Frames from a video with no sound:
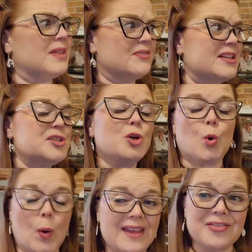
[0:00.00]
that's the
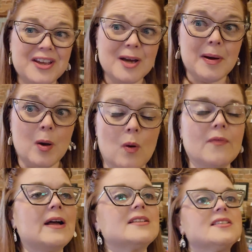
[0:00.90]
great thing about what
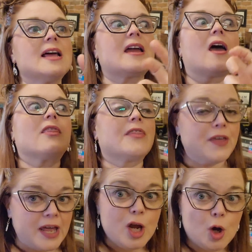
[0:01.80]
that's like
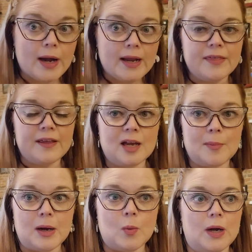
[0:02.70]
the great thing
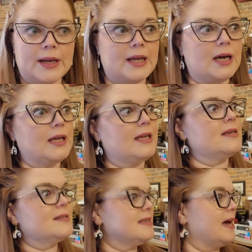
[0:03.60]
about whatnot
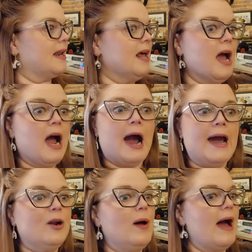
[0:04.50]
is that I
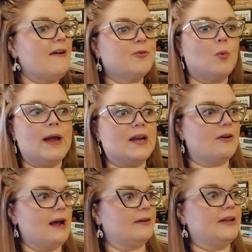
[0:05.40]
don't have to wait
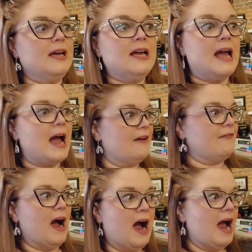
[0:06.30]
around. If
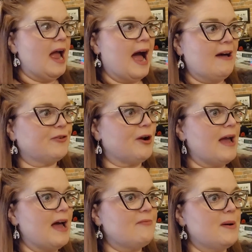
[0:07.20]
I, after I
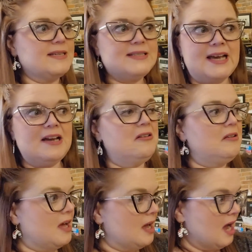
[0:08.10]
have my sale,
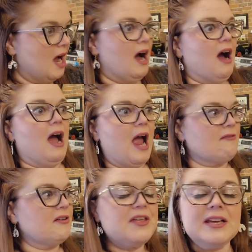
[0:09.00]

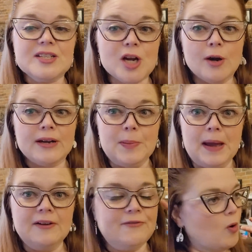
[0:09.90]
everything is already
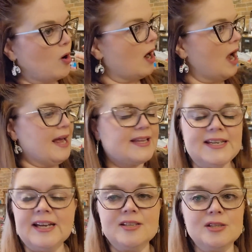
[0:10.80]
paid for, I
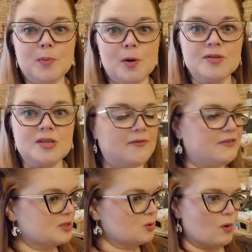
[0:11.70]
take it to the post
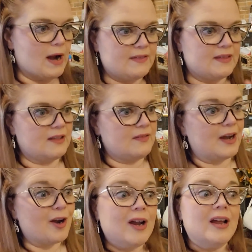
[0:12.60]
office right then and there.